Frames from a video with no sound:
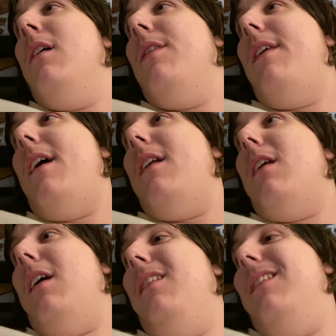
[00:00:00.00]
that
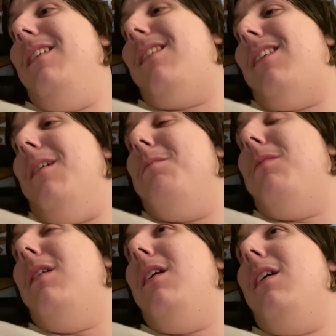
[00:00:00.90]
I did
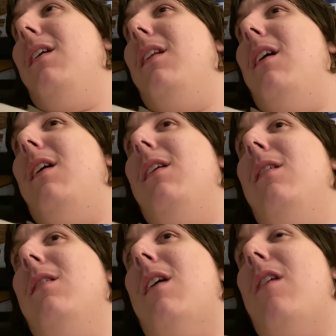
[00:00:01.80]
something and I
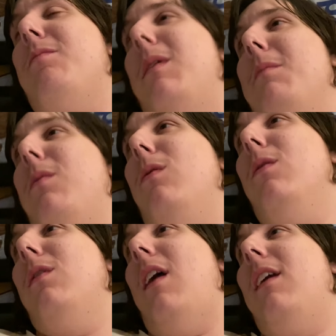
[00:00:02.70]
have people
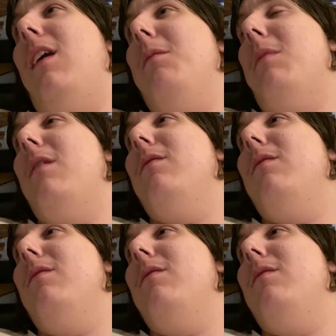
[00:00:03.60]
liking my